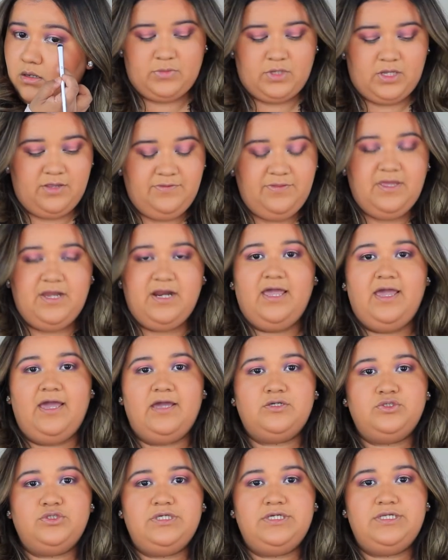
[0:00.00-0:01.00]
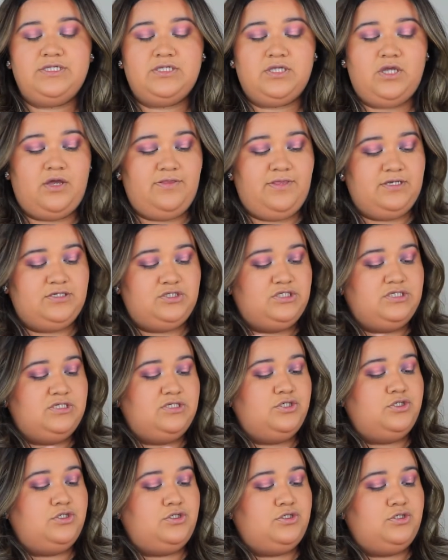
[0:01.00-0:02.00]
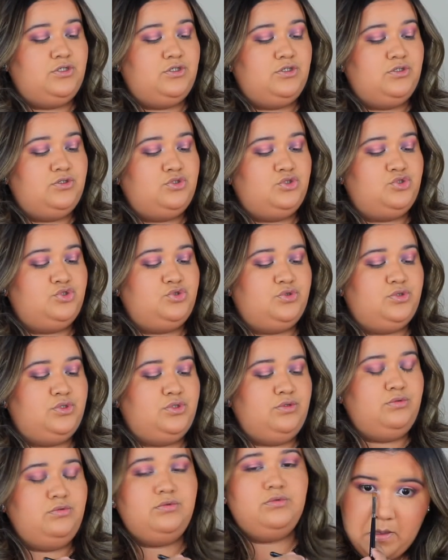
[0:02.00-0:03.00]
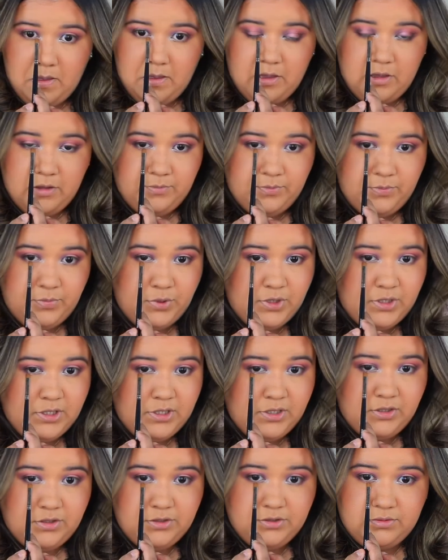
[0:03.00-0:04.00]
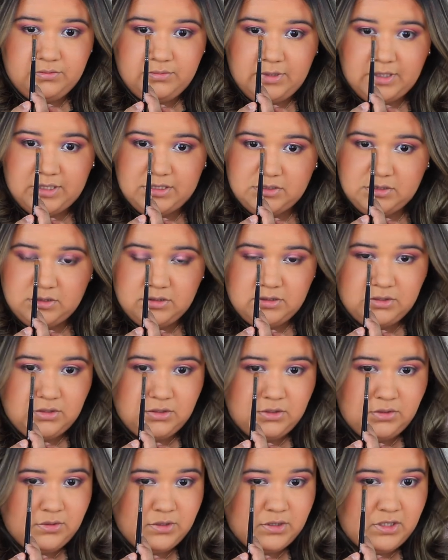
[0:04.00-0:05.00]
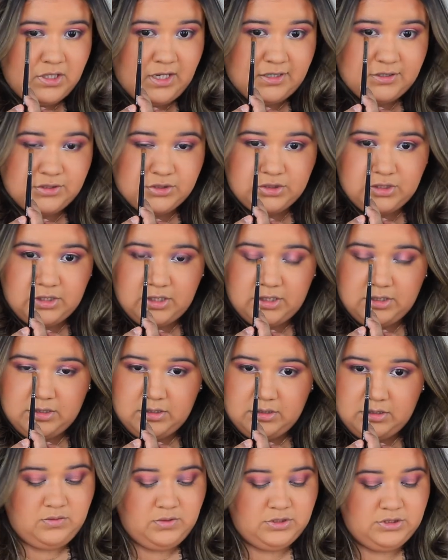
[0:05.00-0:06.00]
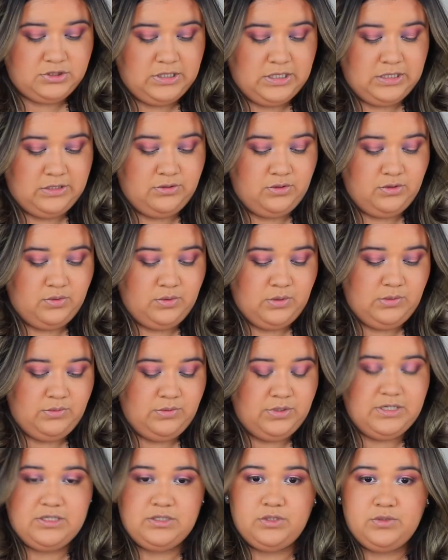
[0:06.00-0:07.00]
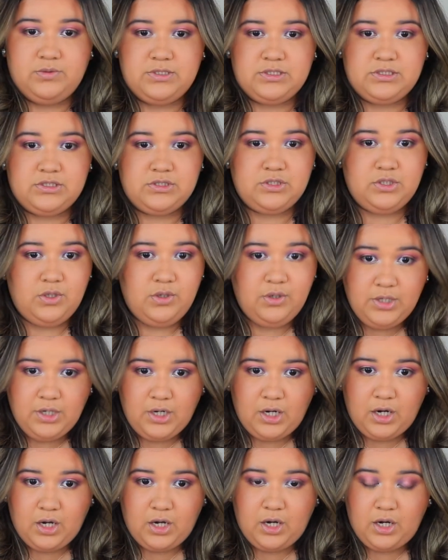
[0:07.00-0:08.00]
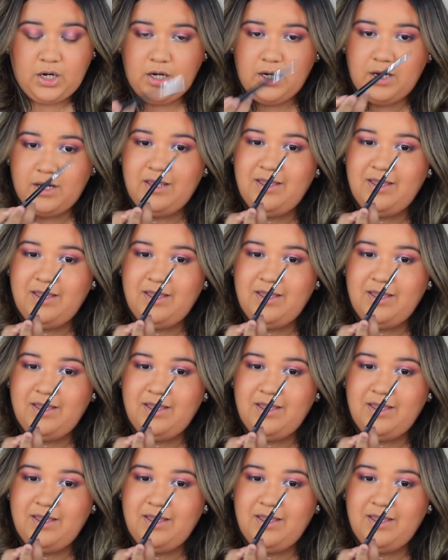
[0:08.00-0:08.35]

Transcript: And then I actually saw that she took True and put it on the rest of the lower lash line, which I don't know why we didn't do it sooner.